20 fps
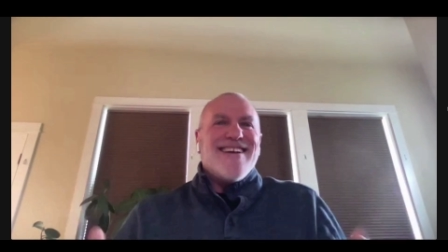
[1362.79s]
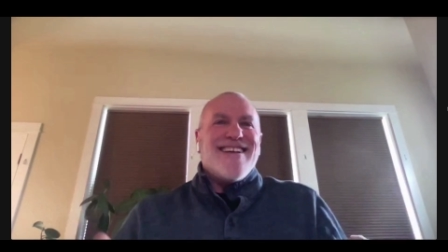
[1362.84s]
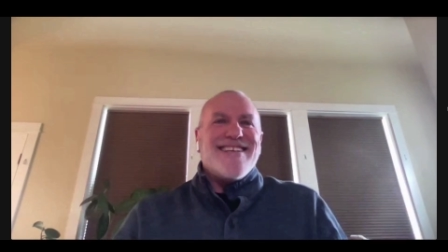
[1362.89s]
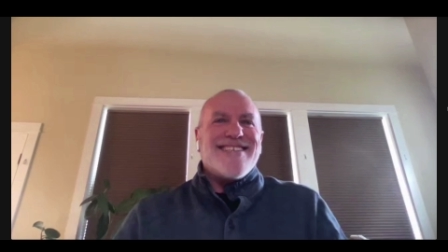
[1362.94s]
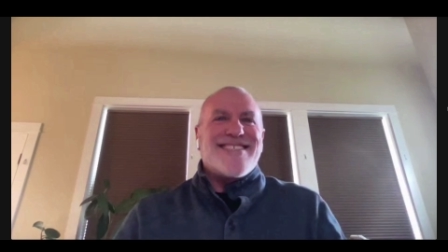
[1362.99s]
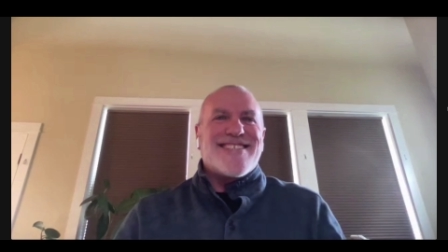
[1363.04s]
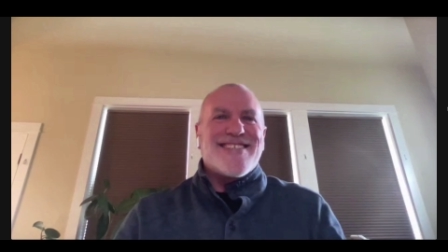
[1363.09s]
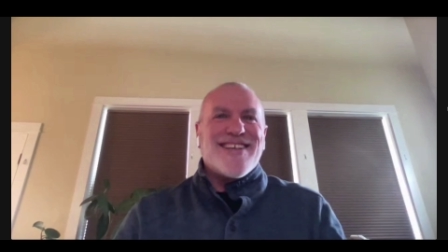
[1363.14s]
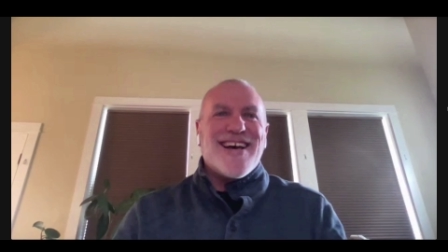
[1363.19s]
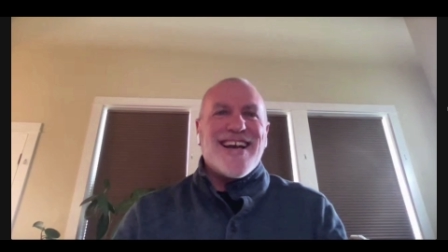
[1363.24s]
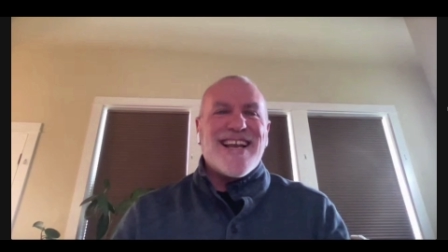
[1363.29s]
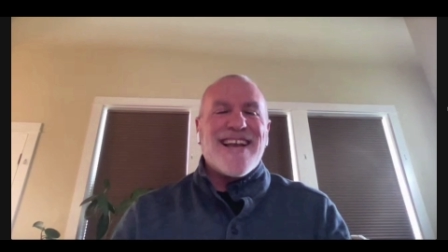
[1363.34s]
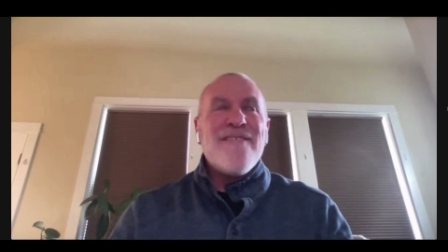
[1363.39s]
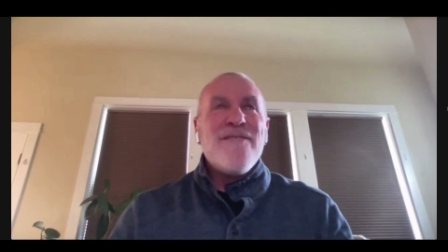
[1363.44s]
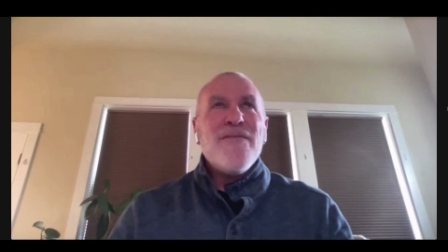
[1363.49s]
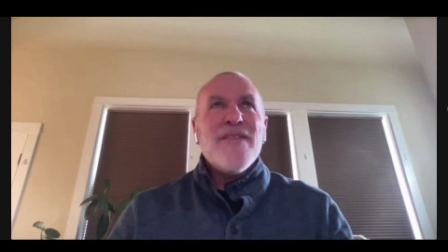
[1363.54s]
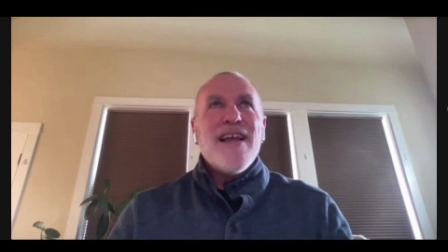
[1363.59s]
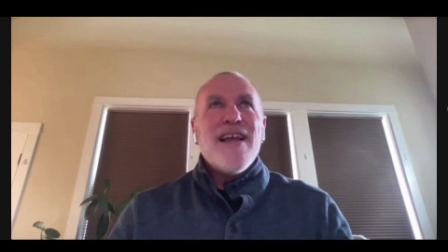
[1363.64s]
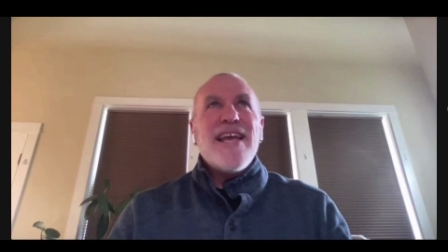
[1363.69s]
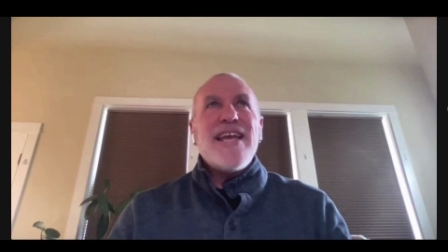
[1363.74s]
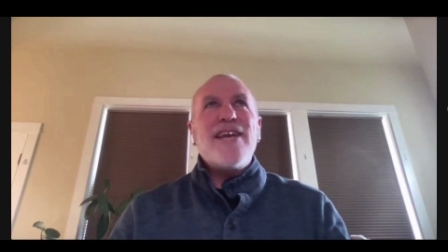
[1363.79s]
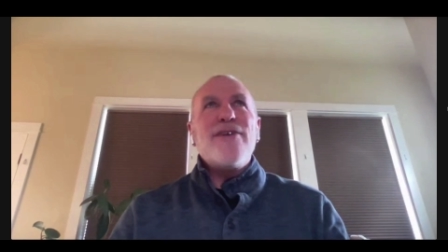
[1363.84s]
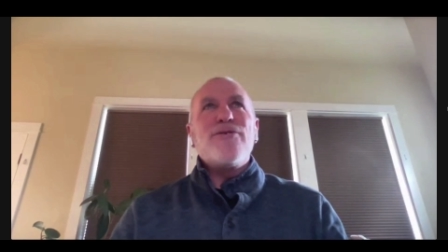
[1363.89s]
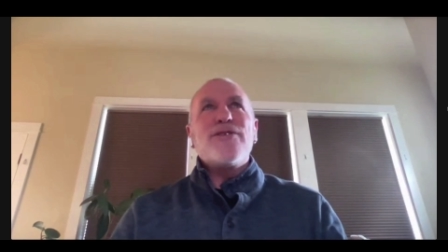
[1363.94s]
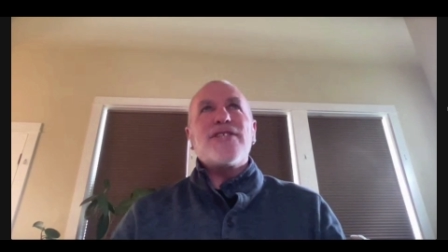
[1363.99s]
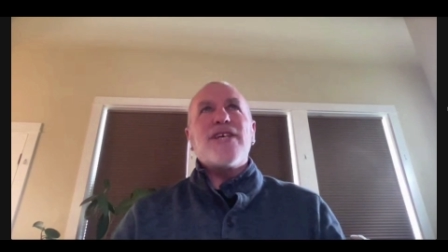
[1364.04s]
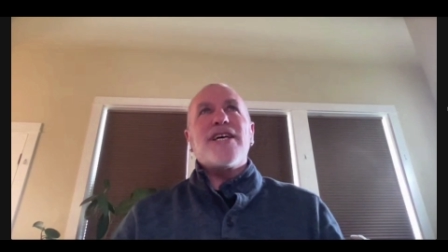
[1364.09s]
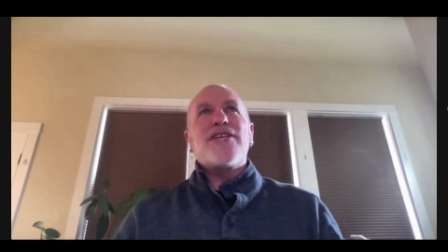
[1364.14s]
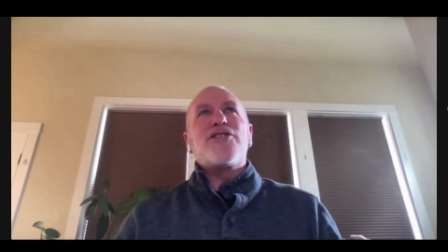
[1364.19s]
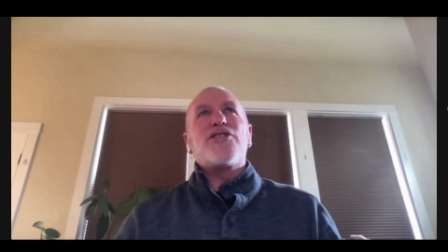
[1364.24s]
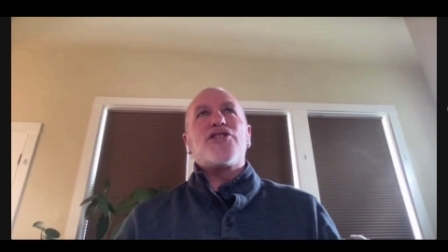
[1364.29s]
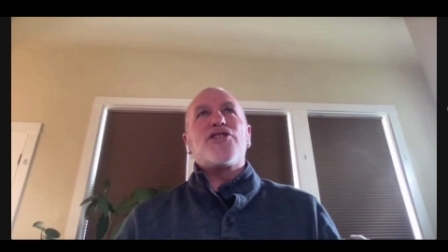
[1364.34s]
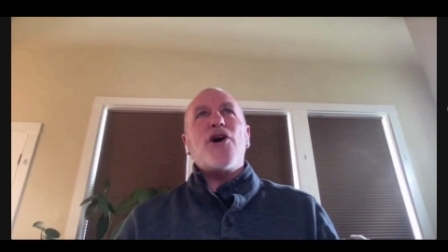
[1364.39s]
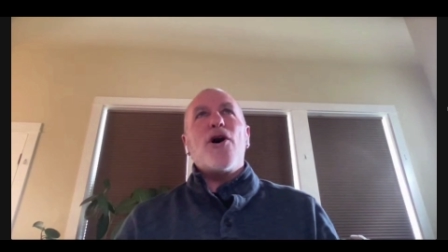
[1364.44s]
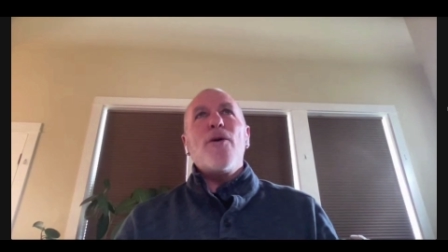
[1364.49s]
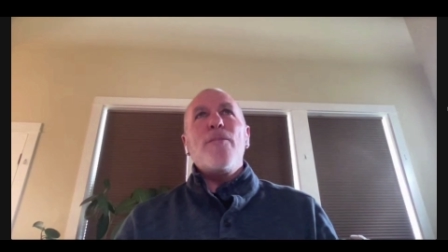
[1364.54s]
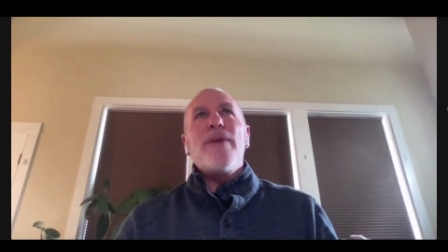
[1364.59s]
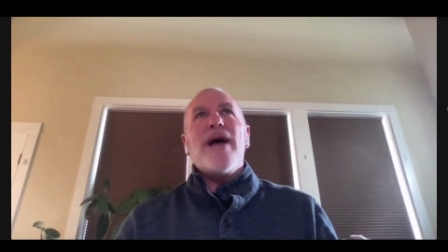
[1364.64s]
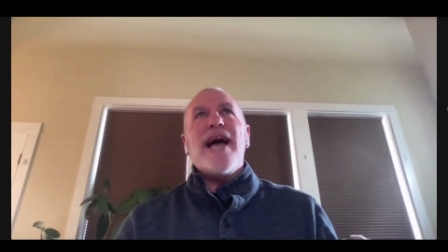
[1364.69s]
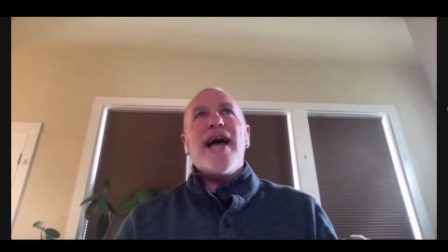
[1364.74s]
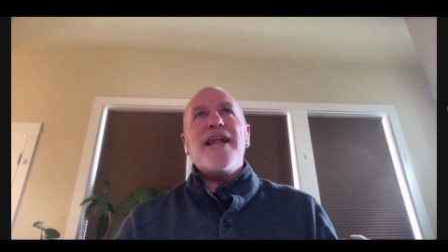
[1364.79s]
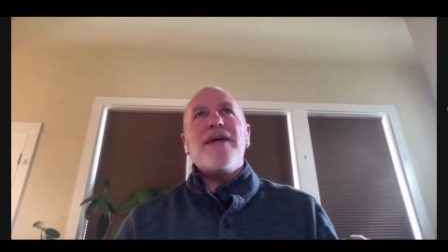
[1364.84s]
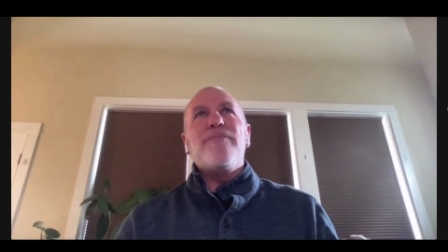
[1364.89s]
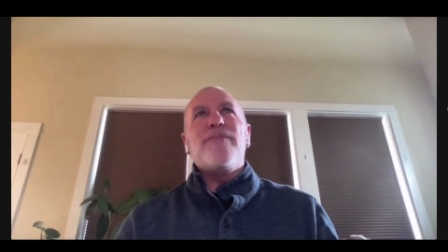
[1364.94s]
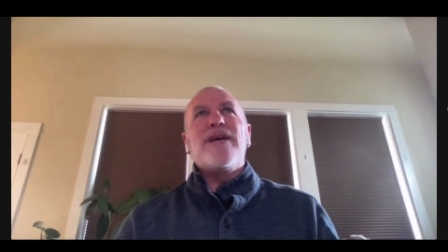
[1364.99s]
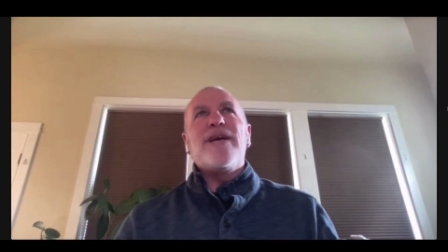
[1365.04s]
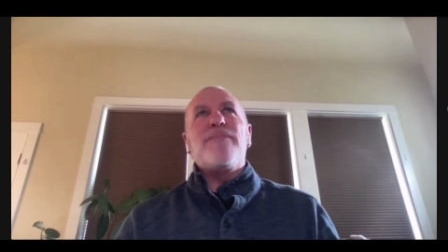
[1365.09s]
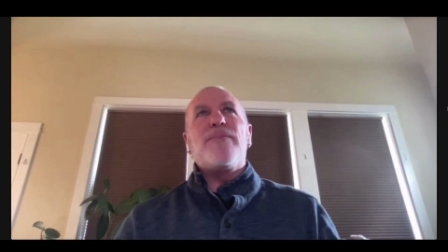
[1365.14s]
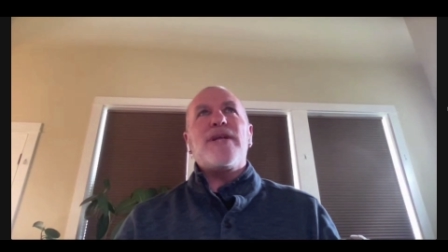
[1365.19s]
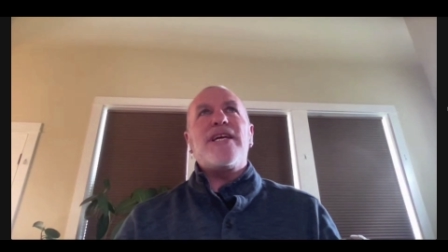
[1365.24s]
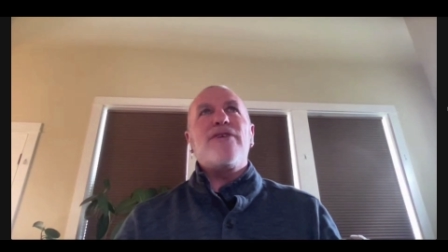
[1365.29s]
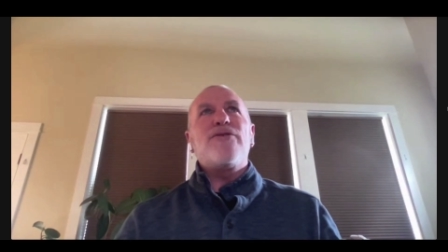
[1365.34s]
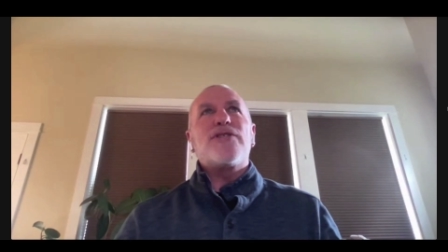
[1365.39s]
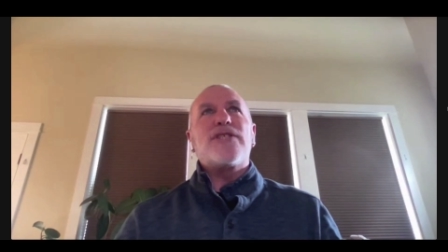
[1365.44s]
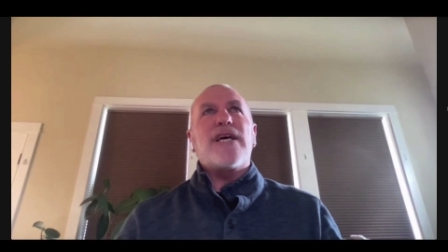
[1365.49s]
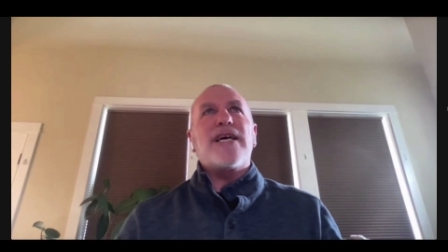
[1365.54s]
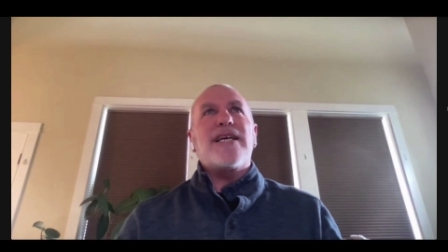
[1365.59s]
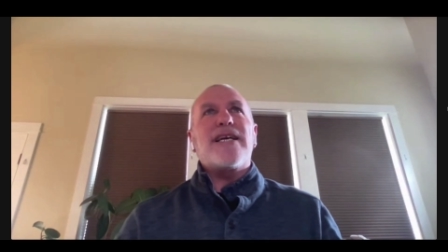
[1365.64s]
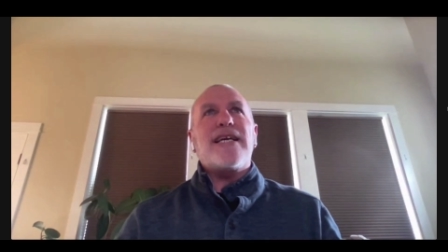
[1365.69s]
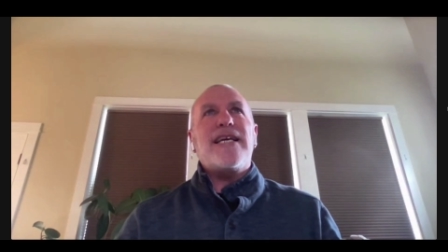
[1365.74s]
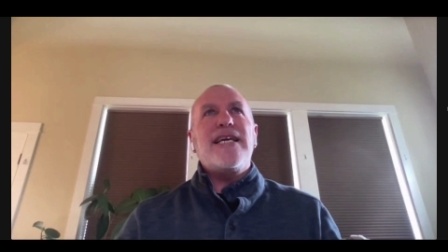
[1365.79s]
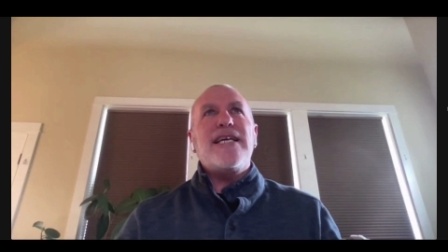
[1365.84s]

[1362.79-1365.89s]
He was like so mad at me, but he was like,